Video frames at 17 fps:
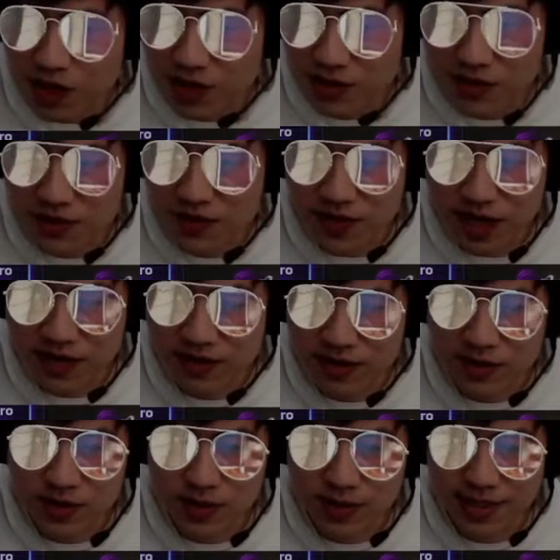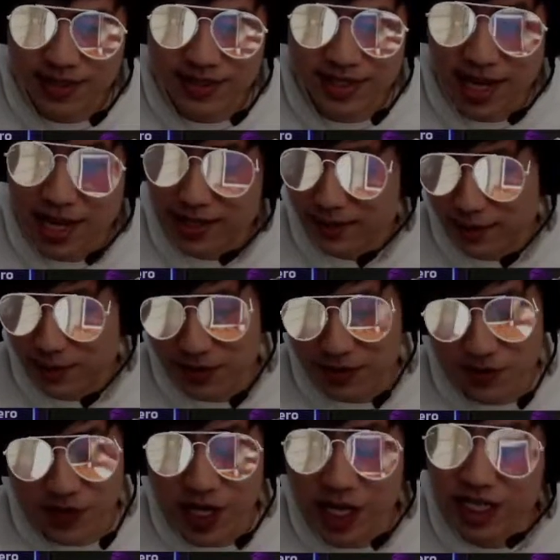400, 500 plus stacks, which is
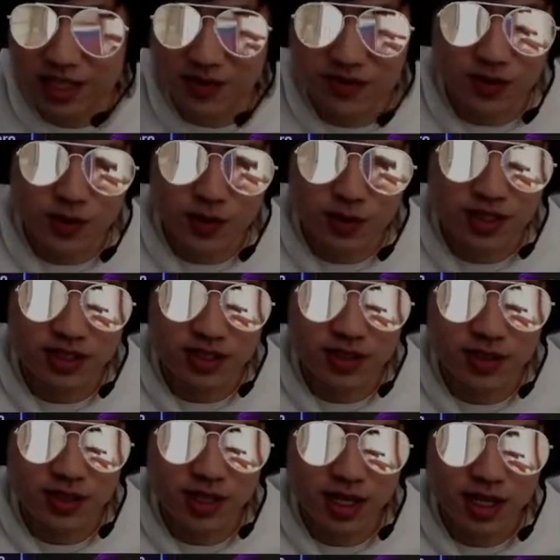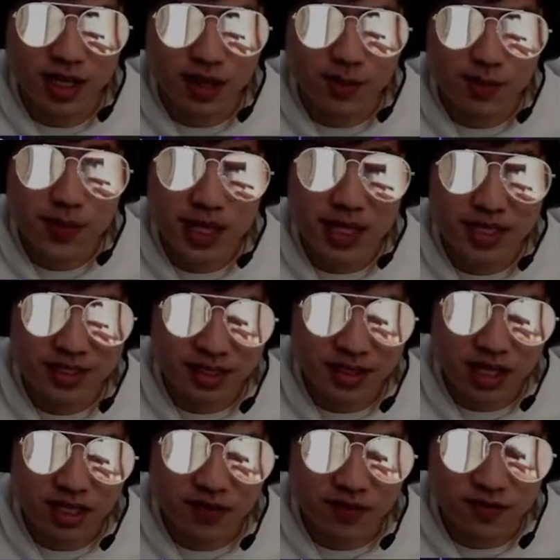very difficult to do, but it's a
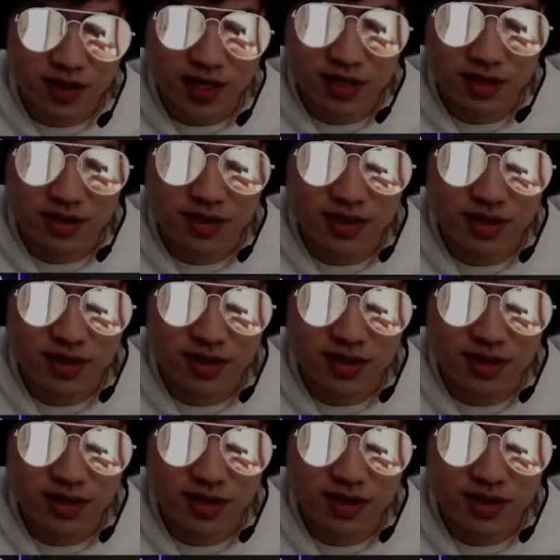lot of fun. So